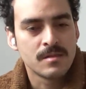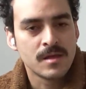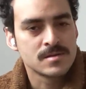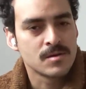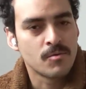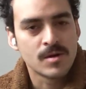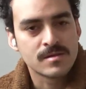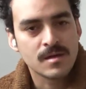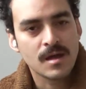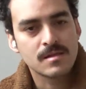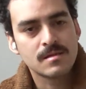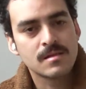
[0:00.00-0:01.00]
doesn't want
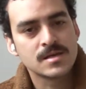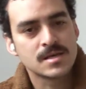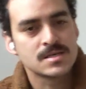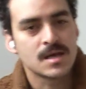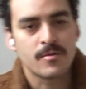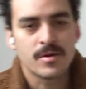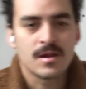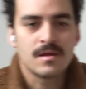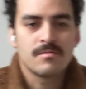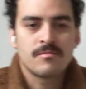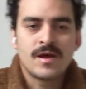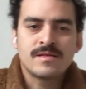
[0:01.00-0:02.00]
that necessarily,
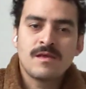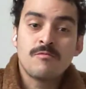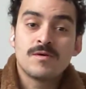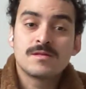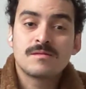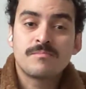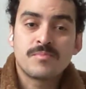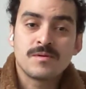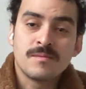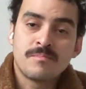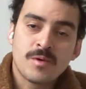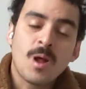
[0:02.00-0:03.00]
right? They want
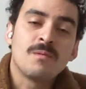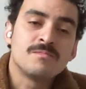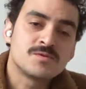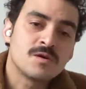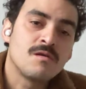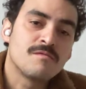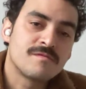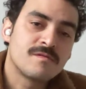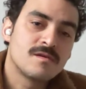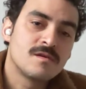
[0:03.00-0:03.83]
the problem solved,